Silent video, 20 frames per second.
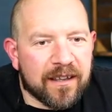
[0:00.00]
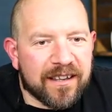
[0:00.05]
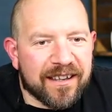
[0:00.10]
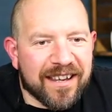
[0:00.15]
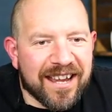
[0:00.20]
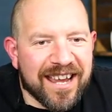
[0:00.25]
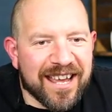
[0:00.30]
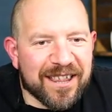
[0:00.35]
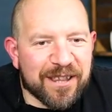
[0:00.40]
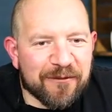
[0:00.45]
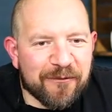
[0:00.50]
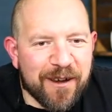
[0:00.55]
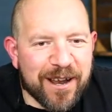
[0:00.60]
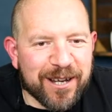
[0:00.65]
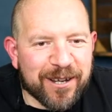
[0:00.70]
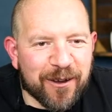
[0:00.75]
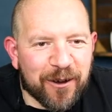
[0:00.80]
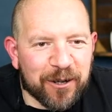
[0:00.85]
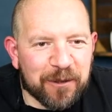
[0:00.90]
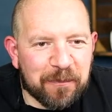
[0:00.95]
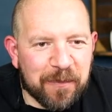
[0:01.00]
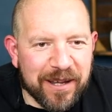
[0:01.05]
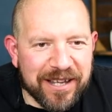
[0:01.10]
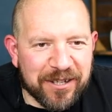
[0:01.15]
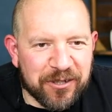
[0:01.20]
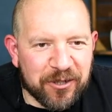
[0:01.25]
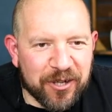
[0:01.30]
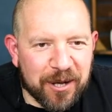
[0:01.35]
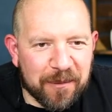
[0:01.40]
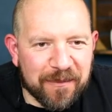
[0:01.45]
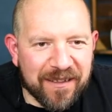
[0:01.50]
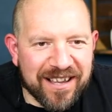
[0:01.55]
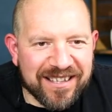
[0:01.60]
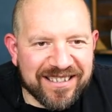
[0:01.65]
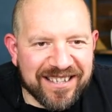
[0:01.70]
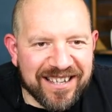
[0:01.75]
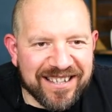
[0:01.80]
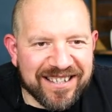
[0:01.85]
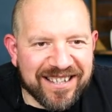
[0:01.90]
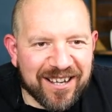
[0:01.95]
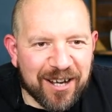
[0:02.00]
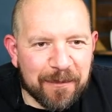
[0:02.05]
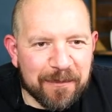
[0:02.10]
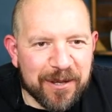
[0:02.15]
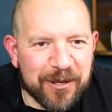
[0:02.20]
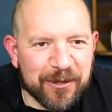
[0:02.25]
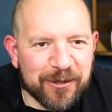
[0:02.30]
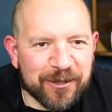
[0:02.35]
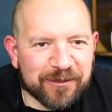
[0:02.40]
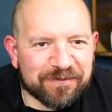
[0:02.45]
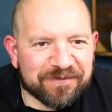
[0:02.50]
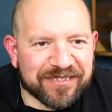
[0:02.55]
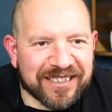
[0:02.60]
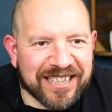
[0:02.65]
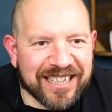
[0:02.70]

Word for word: yeah, the Red Codpiece chap, that's it, cameo.